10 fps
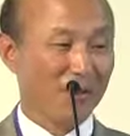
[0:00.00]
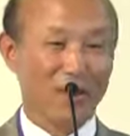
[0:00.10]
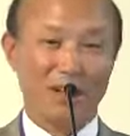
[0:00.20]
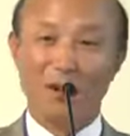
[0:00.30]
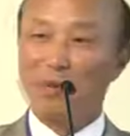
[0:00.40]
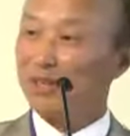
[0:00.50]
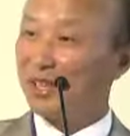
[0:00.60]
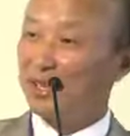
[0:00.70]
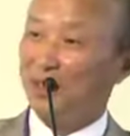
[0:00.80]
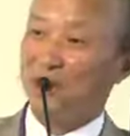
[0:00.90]
Very
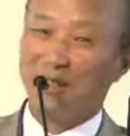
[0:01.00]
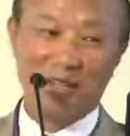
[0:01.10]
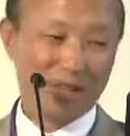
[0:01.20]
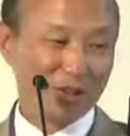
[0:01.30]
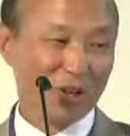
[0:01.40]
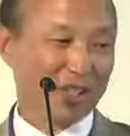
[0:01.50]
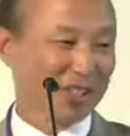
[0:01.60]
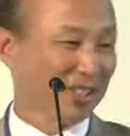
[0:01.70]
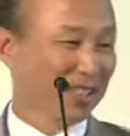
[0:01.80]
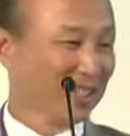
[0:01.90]
complicated
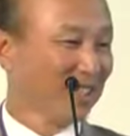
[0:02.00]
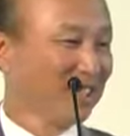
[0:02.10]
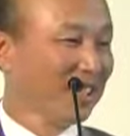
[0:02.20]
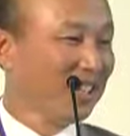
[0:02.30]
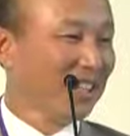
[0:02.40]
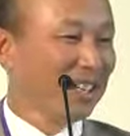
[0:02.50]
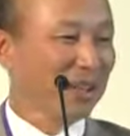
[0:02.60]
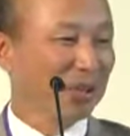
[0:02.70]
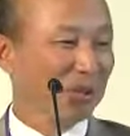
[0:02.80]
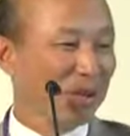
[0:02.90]
chart.
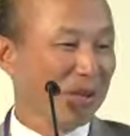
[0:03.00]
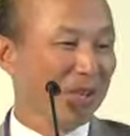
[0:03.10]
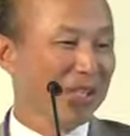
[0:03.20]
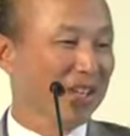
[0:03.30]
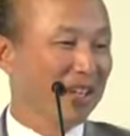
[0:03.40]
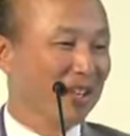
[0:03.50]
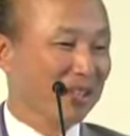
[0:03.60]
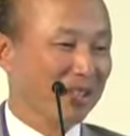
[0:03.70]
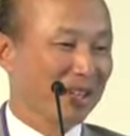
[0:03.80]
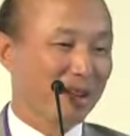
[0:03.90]
Social media
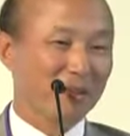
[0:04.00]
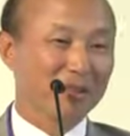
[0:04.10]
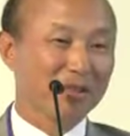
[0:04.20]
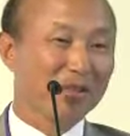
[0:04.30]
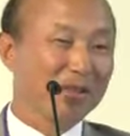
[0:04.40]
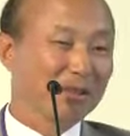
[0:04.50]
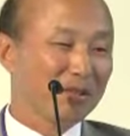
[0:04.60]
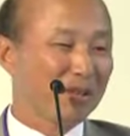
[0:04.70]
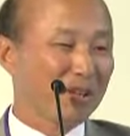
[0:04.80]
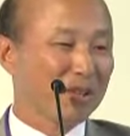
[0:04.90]
landscape
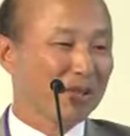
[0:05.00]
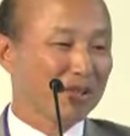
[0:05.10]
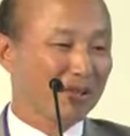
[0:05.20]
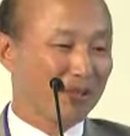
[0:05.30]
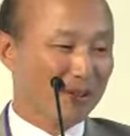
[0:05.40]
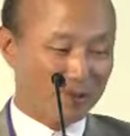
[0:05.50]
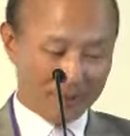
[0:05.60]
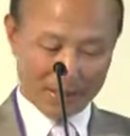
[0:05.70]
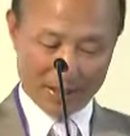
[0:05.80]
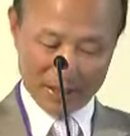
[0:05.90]
2012.
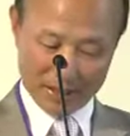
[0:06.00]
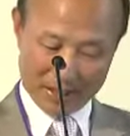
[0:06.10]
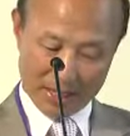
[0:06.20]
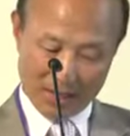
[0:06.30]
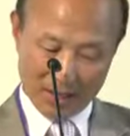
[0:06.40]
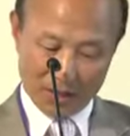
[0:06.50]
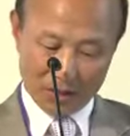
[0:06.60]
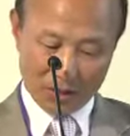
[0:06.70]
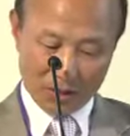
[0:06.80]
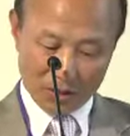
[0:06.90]

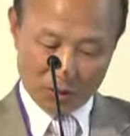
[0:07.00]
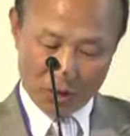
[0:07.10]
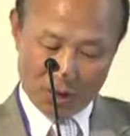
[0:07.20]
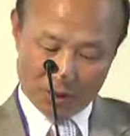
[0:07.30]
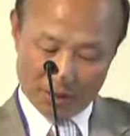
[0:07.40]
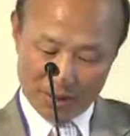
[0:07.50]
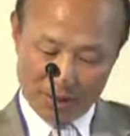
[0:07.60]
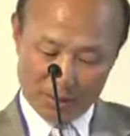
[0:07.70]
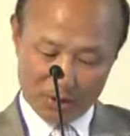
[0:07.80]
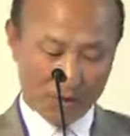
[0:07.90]
This chart
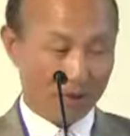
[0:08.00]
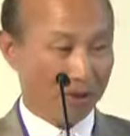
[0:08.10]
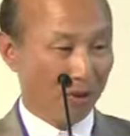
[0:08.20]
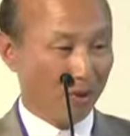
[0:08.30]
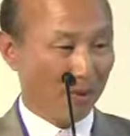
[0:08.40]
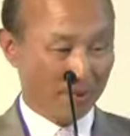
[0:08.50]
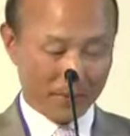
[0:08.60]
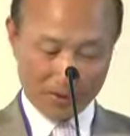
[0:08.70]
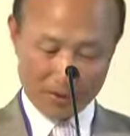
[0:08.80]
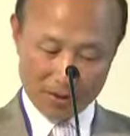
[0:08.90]
gives you an
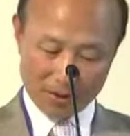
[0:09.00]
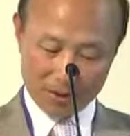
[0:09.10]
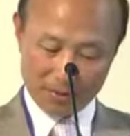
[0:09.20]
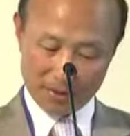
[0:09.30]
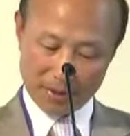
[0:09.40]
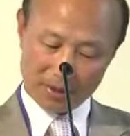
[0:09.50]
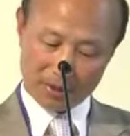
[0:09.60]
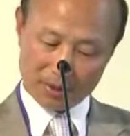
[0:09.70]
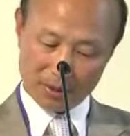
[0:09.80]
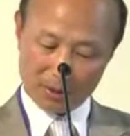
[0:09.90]
overview of
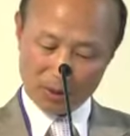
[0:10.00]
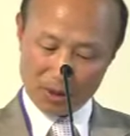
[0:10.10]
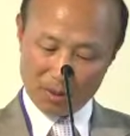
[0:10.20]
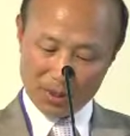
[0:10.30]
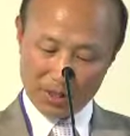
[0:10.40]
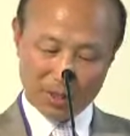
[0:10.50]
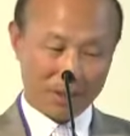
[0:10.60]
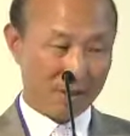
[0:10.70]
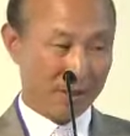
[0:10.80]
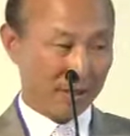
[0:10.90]
the social
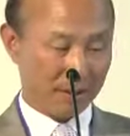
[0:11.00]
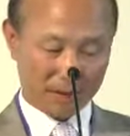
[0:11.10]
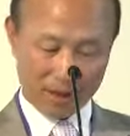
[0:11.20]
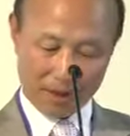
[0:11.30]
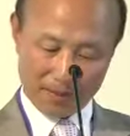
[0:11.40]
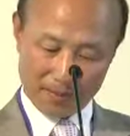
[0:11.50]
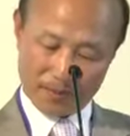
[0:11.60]
media landscape.